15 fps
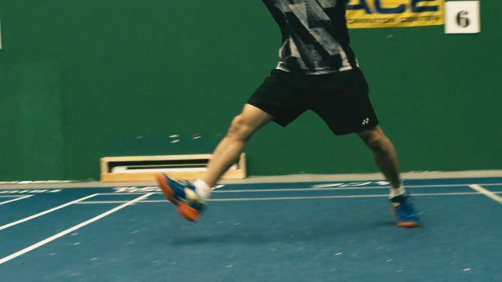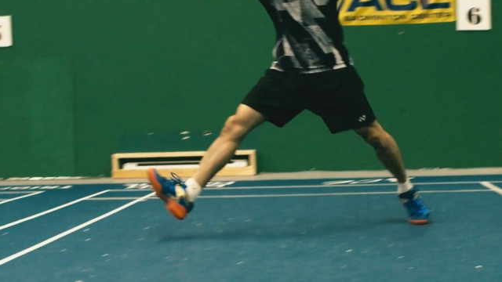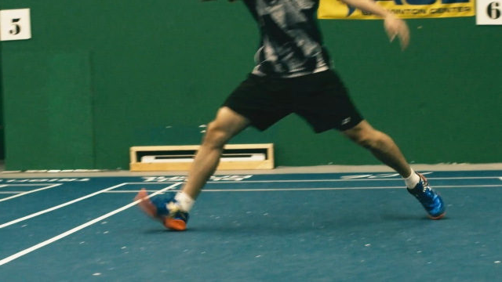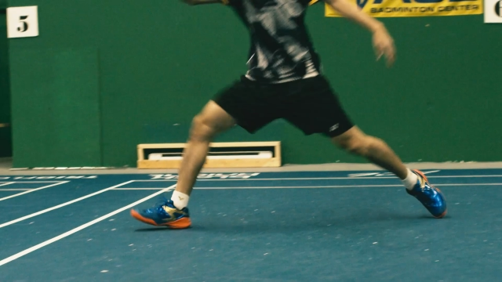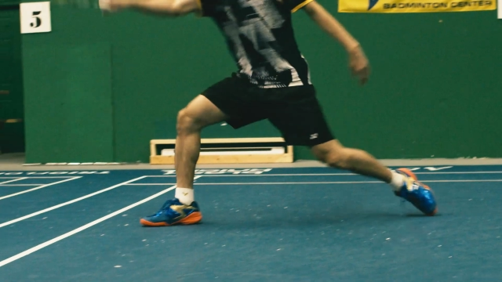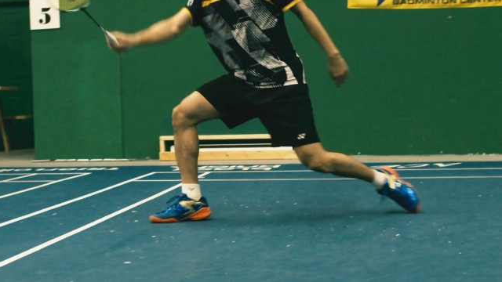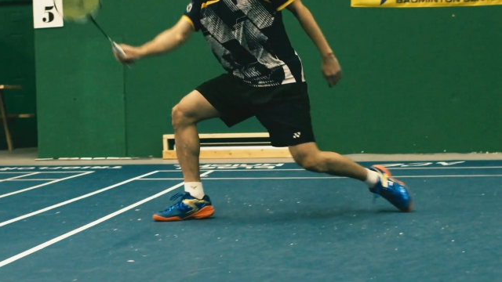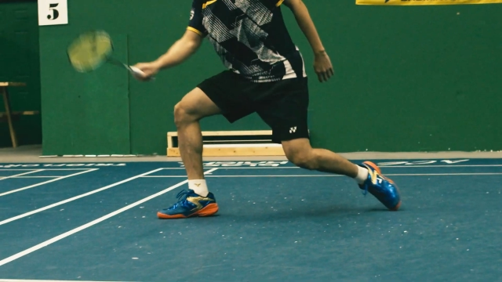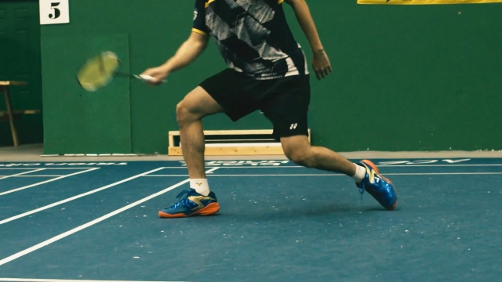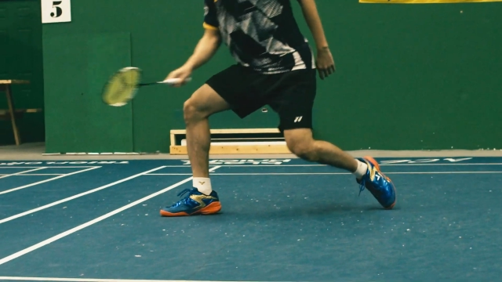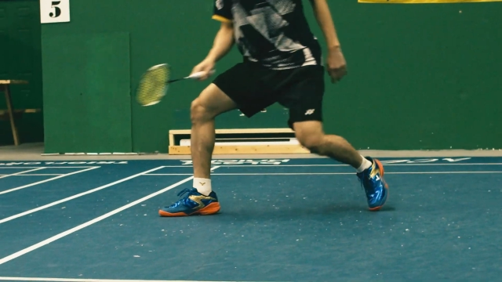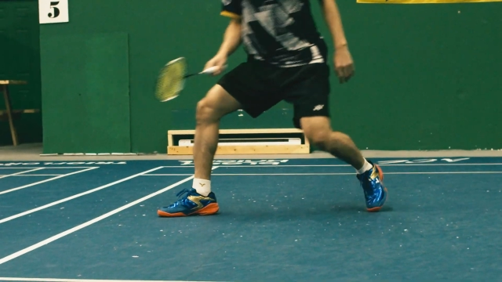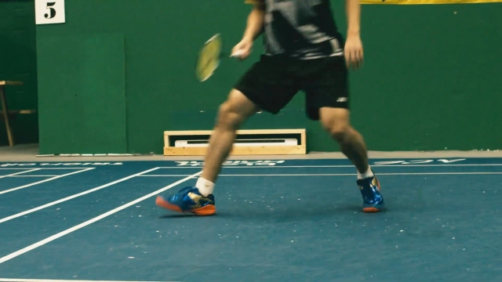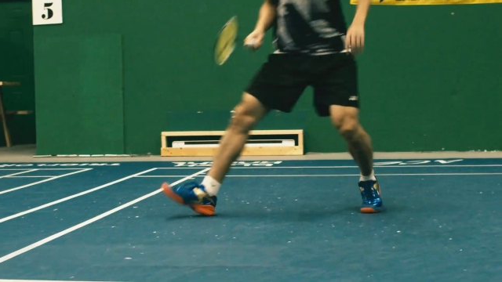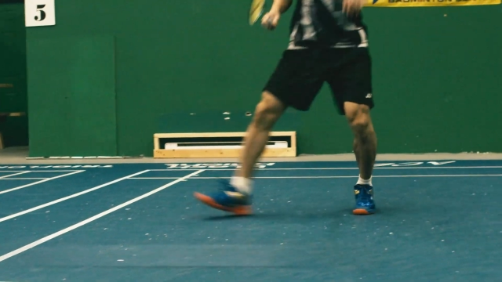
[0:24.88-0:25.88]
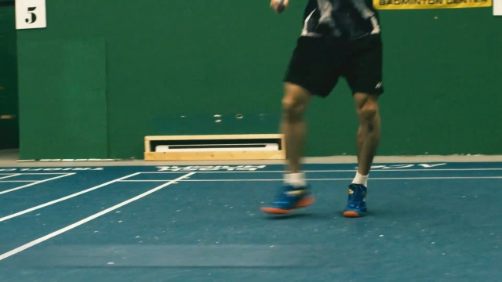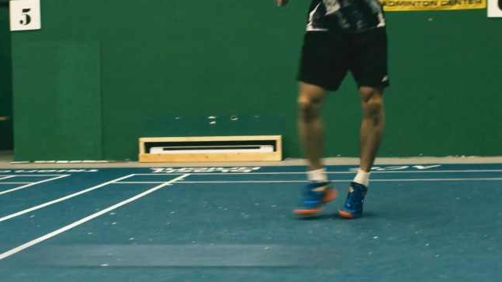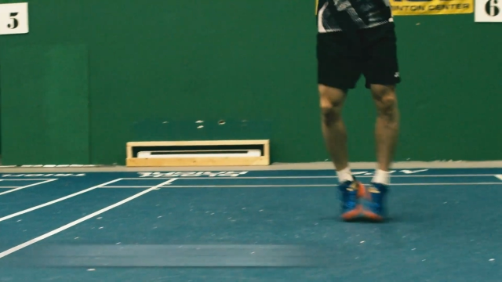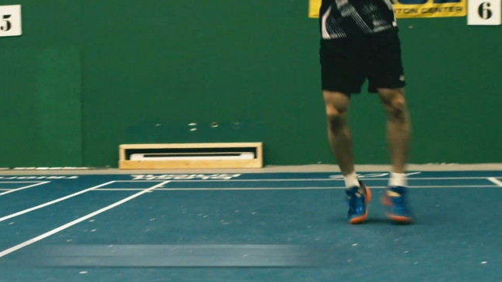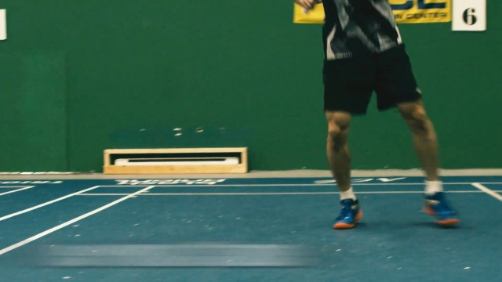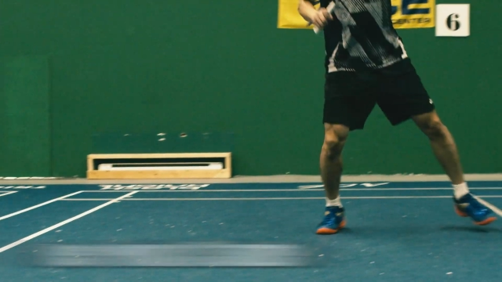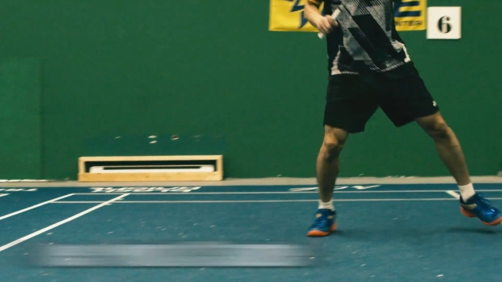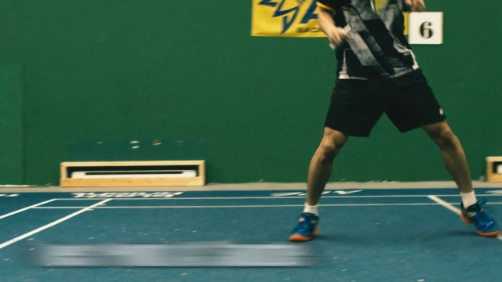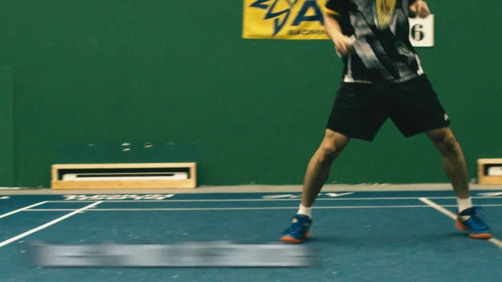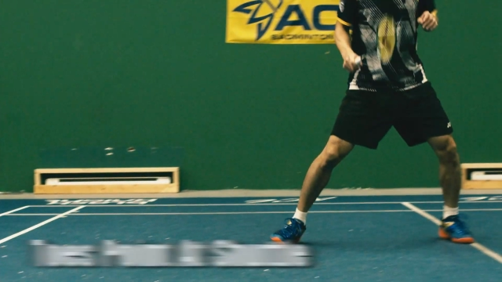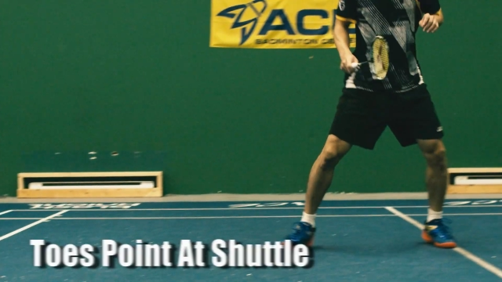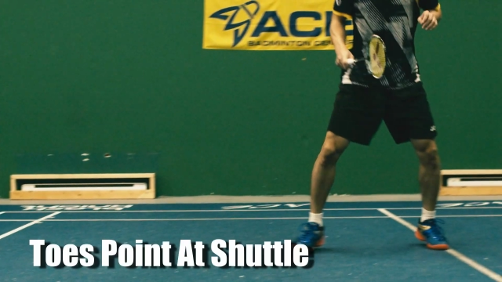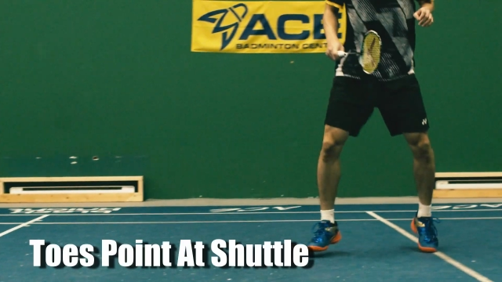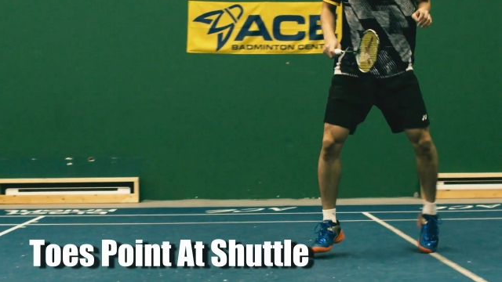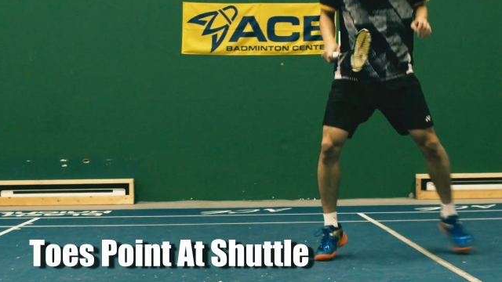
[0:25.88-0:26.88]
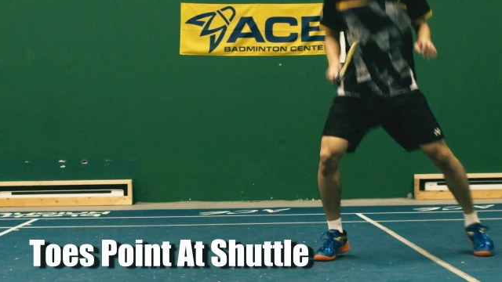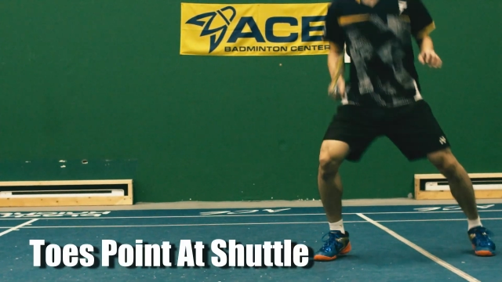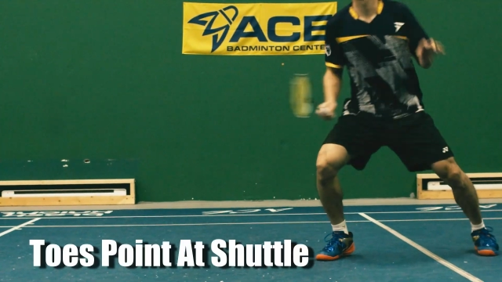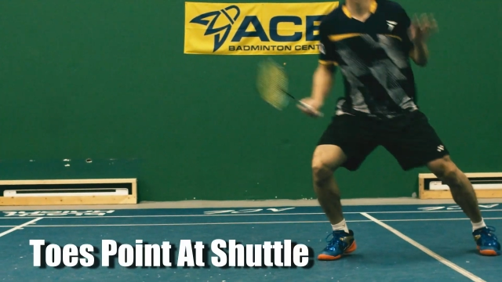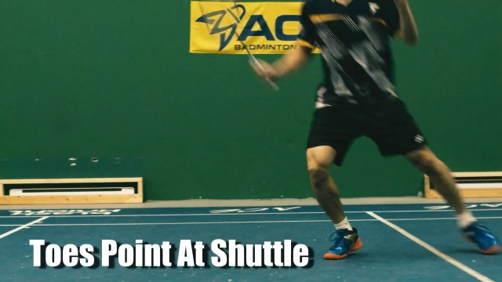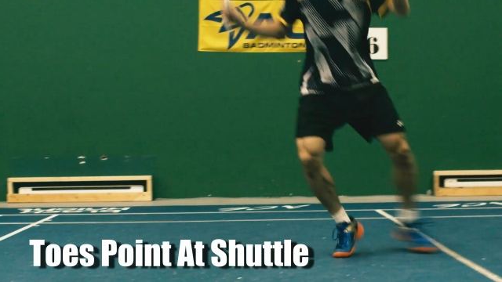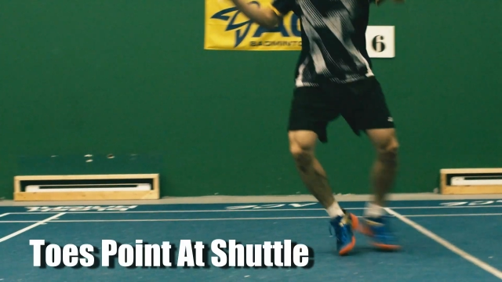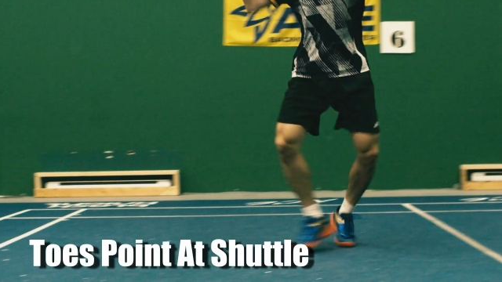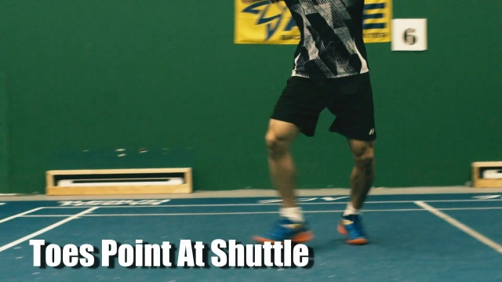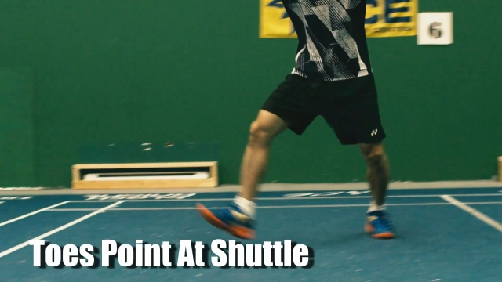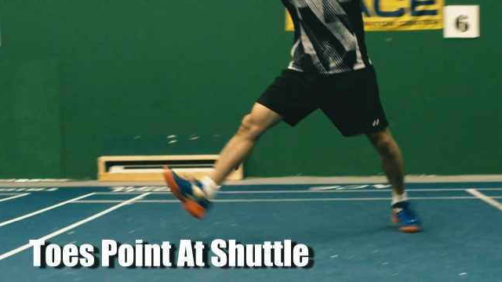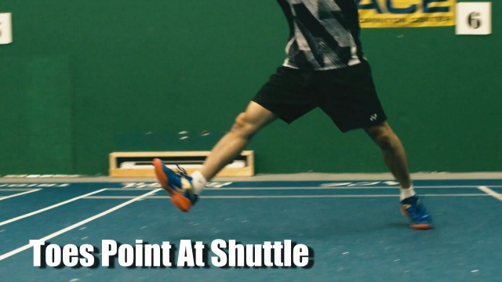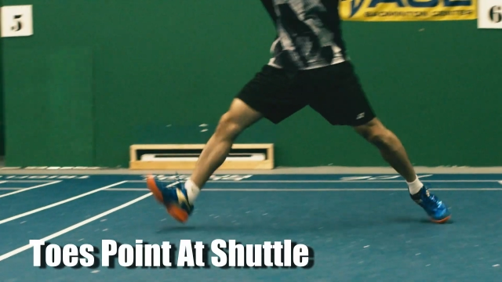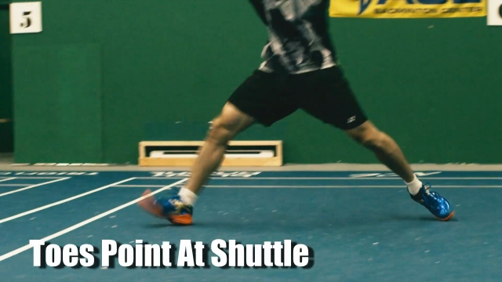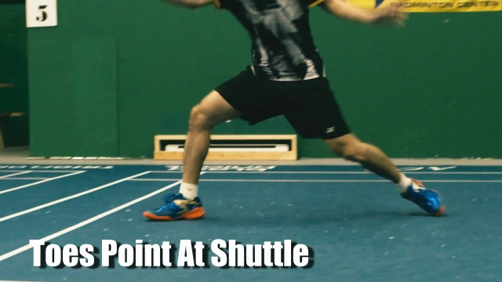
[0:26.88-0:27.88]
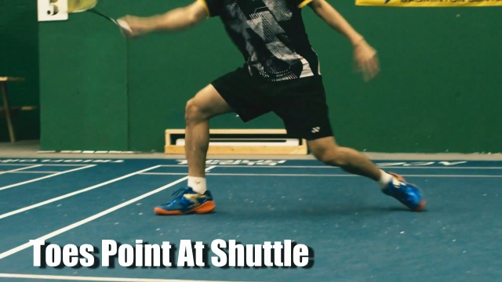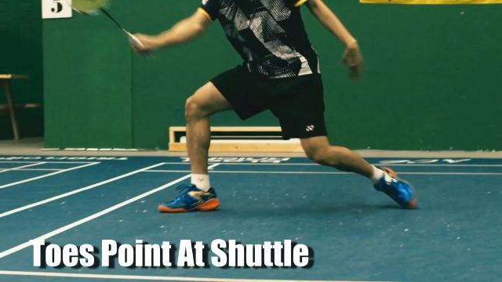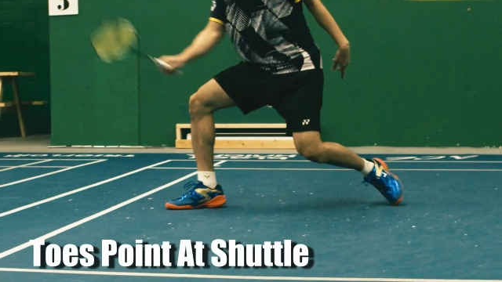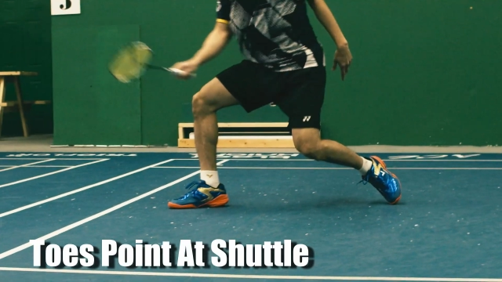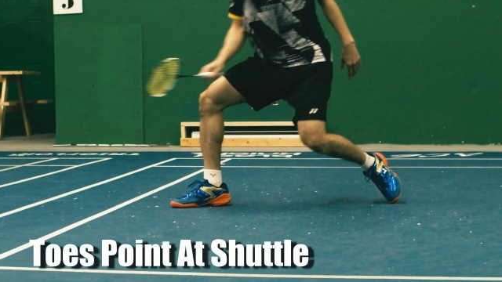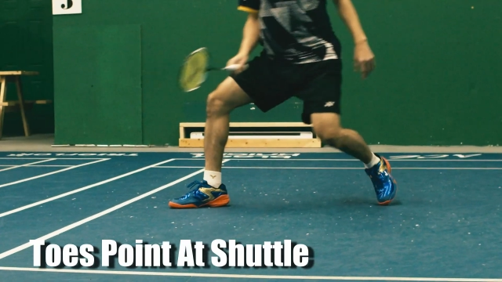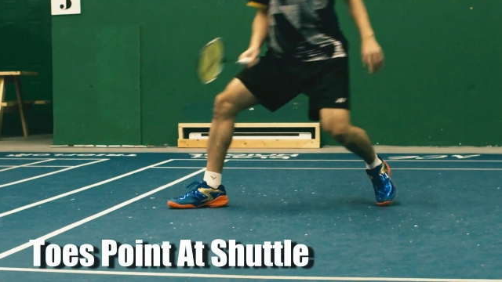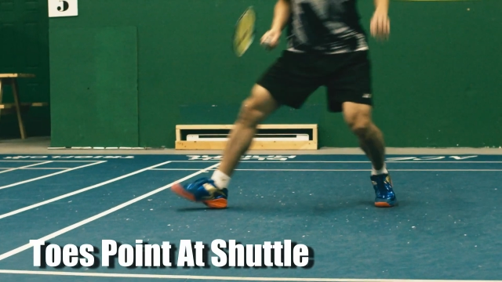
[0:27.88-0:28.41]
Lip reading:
Nobody's mouth can be seen.